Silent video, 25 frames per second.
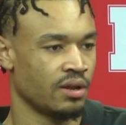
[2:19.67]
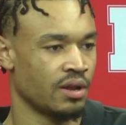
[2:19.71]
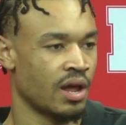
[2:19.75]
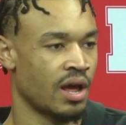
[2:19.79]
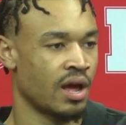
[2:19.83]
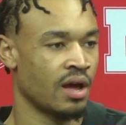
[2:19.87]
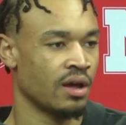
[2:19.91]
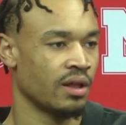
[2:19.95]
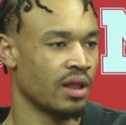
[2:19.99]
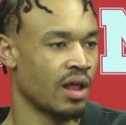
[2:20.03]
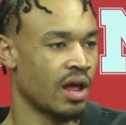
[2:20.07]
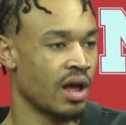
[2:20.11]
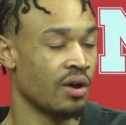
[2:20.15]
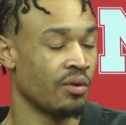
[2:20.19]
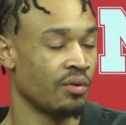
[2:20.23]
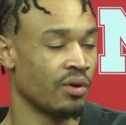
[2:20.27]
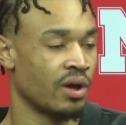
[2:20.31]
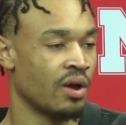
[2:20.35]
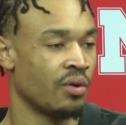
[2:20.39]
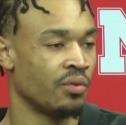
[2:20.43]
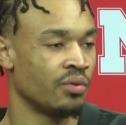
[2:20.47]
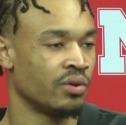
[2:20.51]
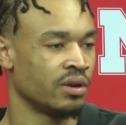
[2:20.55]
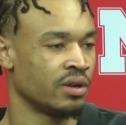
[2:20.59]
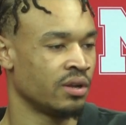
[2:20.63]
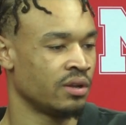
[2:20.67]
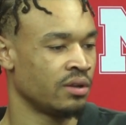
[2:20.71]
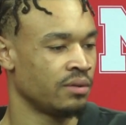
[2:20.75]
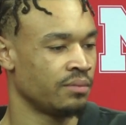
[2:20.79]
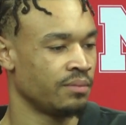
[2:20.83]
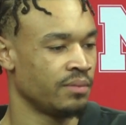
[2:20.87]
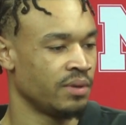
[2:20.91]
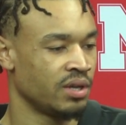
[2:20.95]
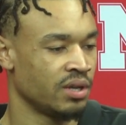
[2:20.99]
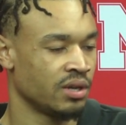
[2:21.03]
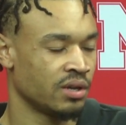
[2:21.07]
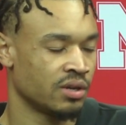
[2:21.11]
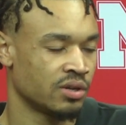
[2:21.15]
I want to
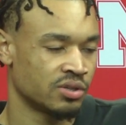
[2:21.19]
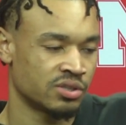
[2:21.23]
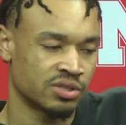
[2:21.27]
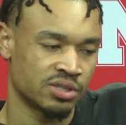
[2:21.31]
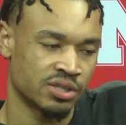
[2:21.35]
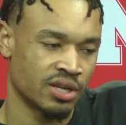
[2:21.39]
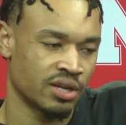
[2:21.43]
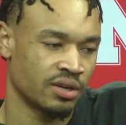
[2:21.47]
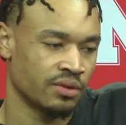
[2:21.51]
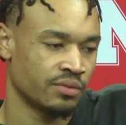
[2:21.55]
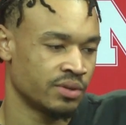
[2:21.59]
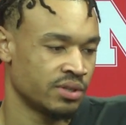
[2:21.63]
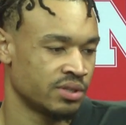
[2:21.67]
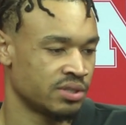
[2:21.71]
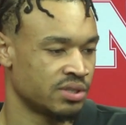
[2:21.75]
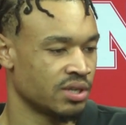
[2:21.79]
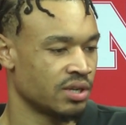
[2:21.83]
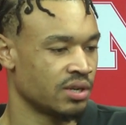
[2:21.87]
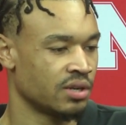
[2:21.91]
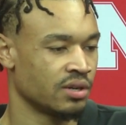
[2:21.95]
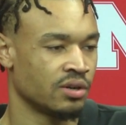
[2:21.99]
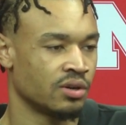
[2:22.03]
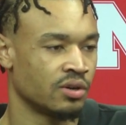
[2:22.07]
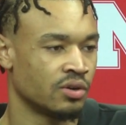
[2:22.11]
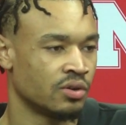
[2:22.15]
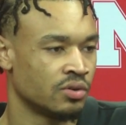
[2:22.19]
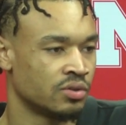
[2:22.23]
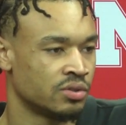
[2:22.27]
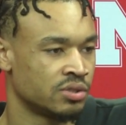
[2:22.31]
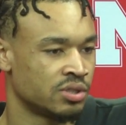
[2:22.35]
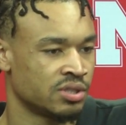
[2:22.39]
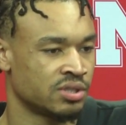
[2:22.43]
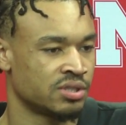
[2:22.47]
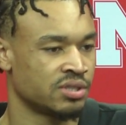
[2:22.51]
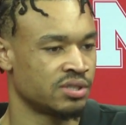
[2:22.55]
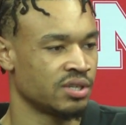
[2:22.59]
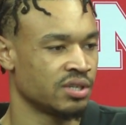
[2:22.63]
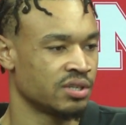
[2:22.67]
me and Coach Nate, we set a goal,
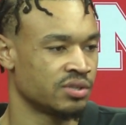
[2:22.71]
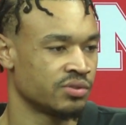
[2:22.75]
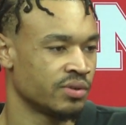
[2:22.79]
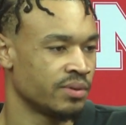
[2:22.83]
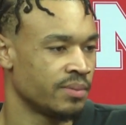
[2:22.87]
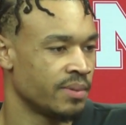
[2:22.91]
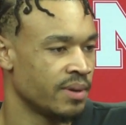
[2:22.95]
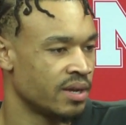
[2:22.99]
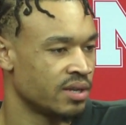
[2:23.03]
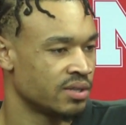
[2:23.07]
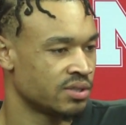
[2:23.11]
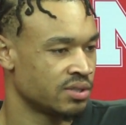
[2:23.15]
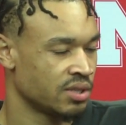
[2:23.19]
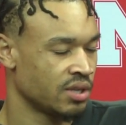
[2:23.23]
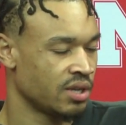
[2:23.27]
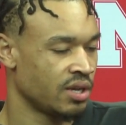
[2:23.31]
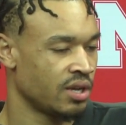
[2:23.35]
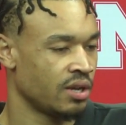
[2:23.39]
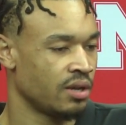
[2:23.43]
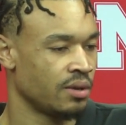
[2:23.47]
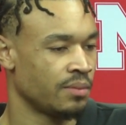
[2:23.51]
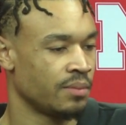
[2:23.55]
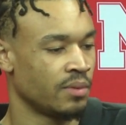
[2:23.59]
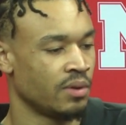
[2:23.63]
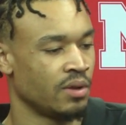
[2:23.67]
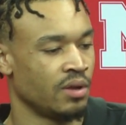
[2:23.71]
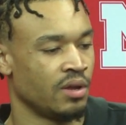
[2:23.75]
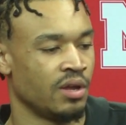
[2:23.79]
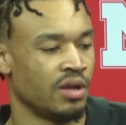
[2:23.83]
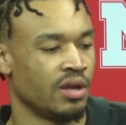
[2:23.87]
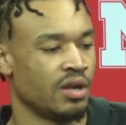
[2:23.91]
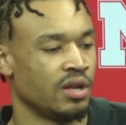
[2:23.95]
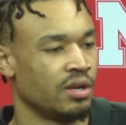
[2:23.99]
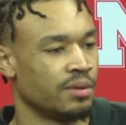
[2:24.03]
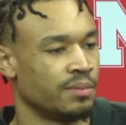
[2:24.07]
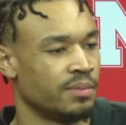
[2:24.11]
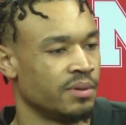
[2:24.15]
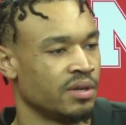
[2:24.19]
just 6 rebounds a game
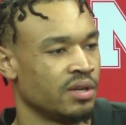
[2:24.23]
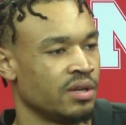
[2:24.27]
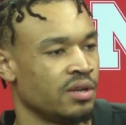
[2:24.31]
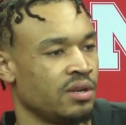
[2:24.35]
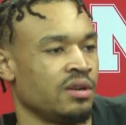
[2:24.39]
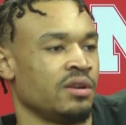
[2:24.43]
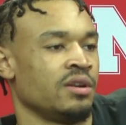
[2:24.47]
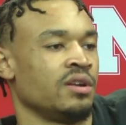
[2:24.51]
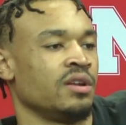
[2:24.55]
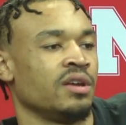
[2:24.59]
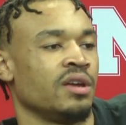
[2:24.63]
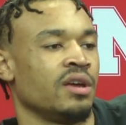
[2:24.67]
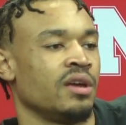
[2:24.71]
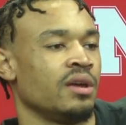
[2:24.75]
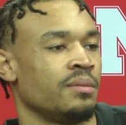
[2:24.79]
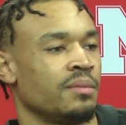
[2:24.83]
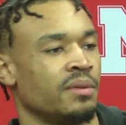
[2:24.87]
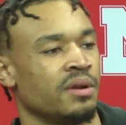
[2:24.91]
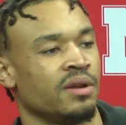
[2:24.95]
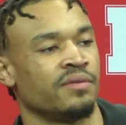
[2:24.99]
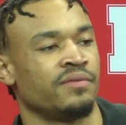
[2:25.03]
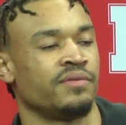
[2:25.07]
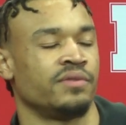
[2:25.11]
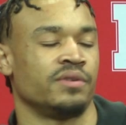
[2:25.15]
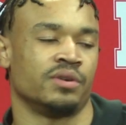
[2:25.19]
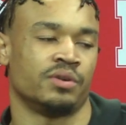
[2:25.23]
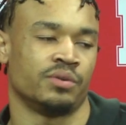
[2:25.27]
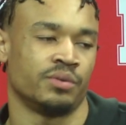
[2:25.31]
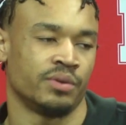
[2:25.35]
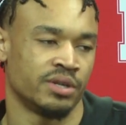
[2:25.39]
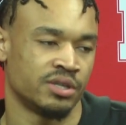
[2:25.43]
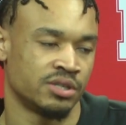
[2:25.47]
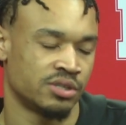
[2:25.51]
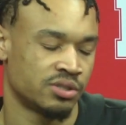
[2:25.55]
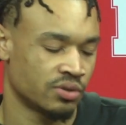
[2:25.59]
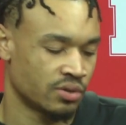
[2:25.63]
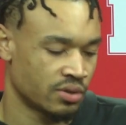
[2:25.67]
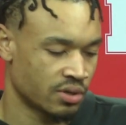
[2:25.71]
at the beginning of the game, and I fell way
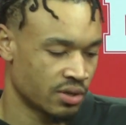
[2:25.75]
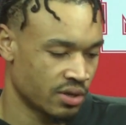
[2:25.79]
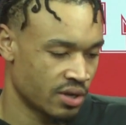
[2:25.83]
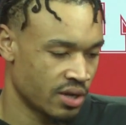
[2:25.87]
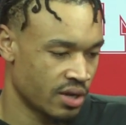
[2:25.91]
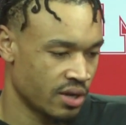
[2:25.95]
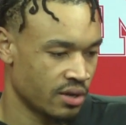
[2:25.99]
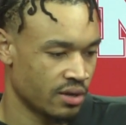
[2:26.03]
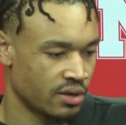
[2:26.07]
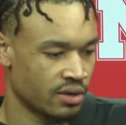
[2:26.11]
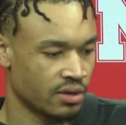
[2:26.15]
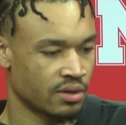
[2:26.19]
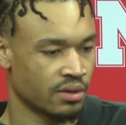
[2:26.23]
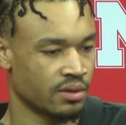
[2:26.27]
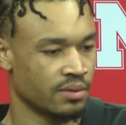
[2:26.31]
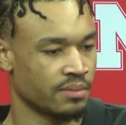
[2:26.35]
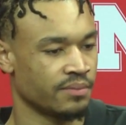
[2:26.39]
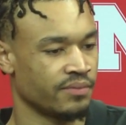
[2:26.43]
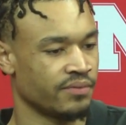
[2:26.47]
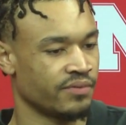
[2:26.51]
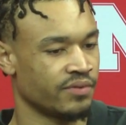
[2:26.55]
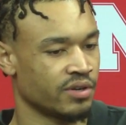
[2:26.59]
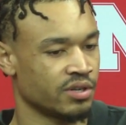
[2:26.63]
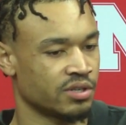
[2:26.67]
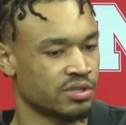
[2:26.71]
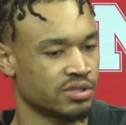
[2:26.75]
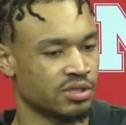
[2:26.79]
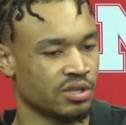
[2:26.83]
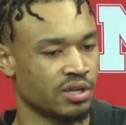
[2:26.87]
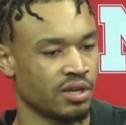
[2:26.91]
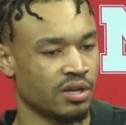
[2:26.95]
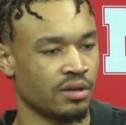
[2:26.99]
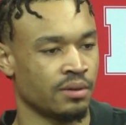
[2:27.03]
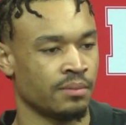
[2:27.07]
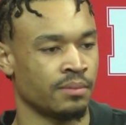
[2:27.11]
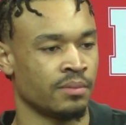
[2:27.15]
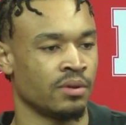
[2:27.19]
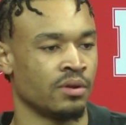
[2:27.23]
short of that first
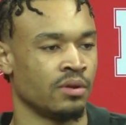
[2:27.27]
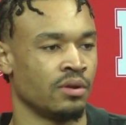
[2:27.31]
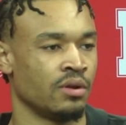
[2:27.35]
game.